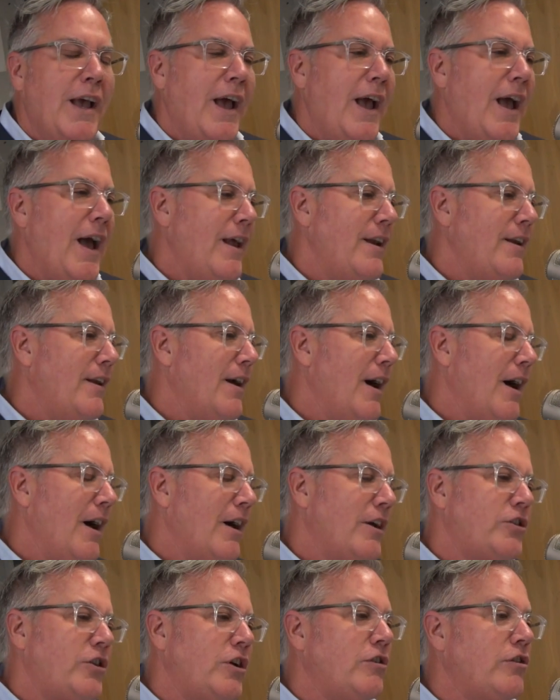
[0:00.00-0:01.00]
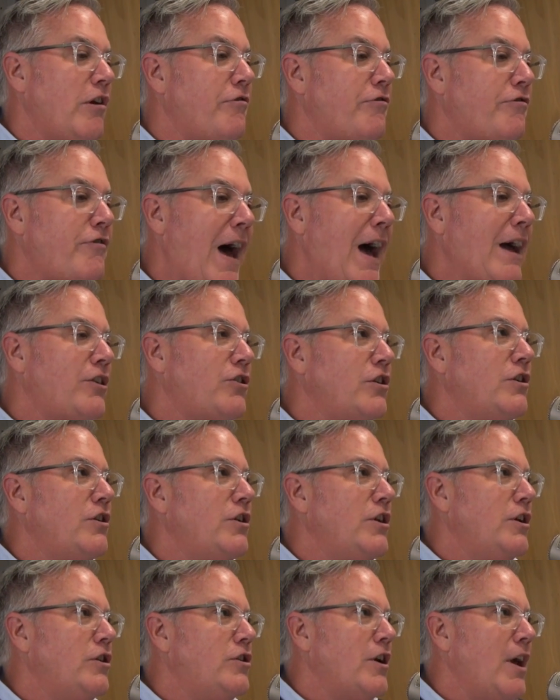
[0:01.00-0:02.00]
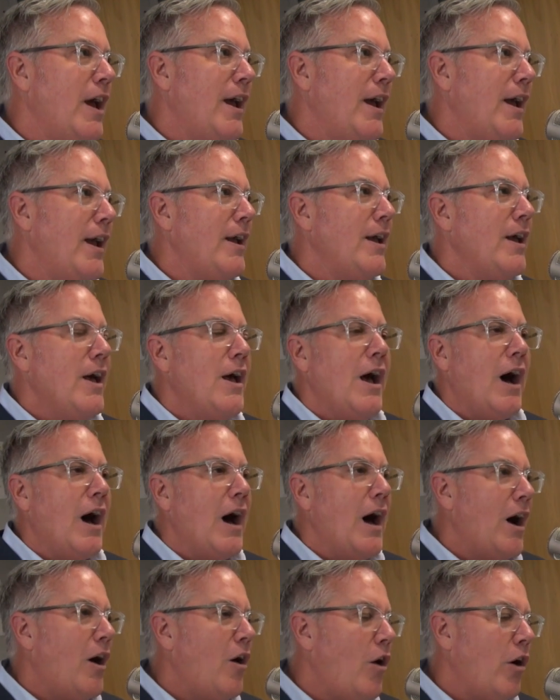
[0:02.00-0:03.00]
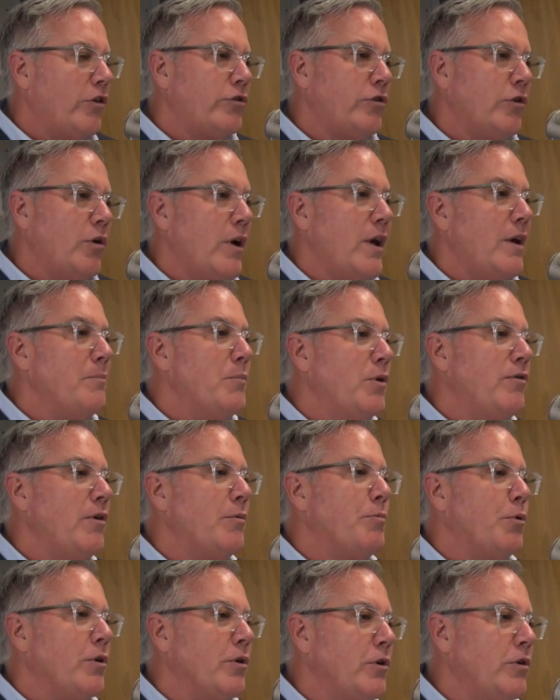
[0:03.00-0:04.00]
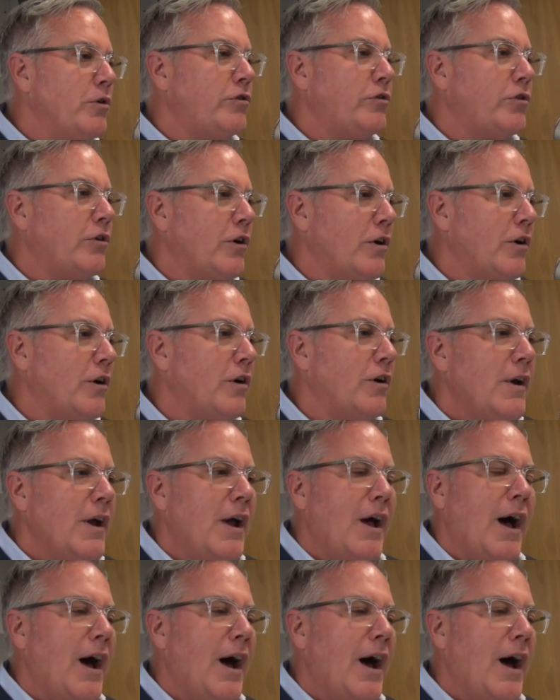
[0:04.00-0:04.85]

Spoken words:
and she's a fashion DJ, also a movie producer,